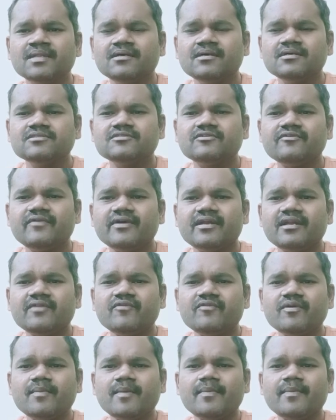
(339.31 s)
So wherein
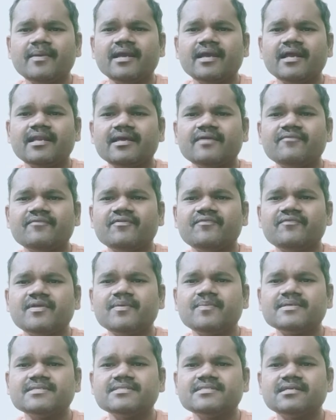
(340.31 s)
we may be getting
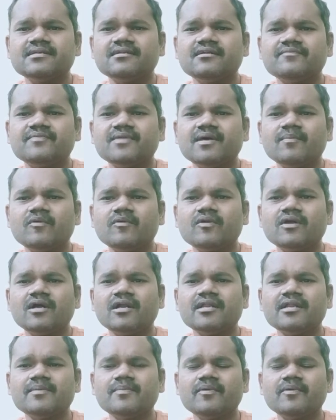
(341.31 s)
50% of the amount
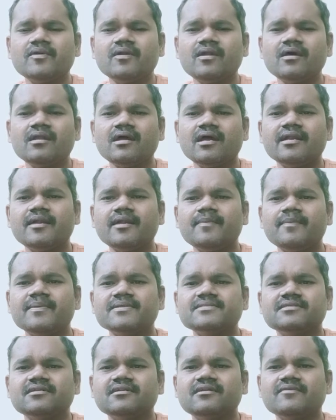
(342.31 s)
contributed or
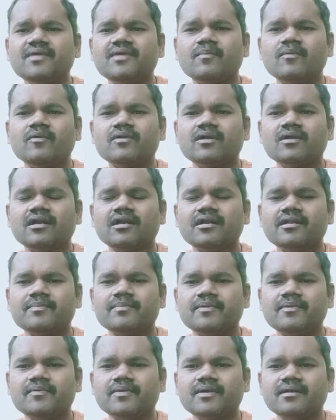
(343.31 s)
100% of the amount
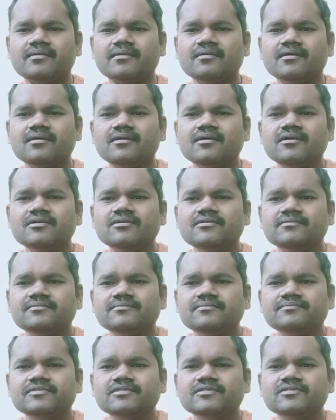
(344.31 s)
contributed.
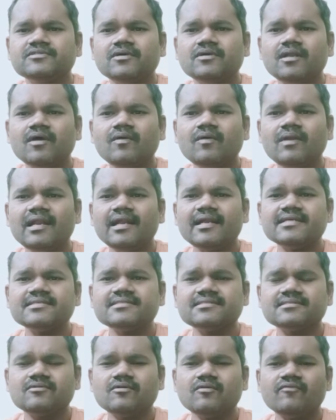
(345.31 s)
So now let
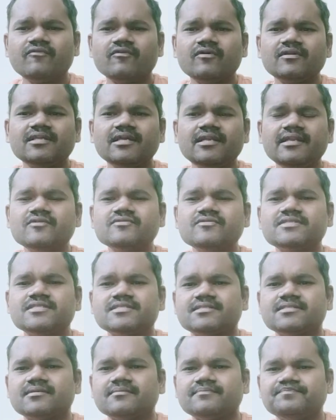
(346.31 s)
us go for the new
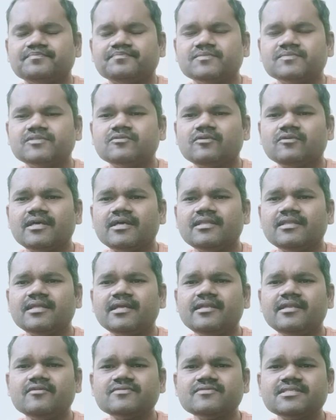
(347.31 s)
system. So in the
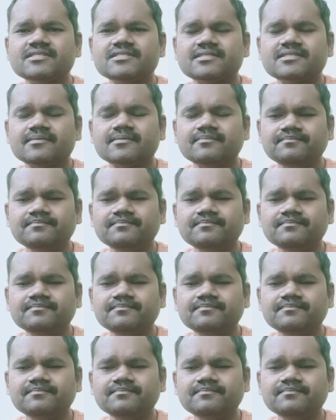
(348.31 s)
new system,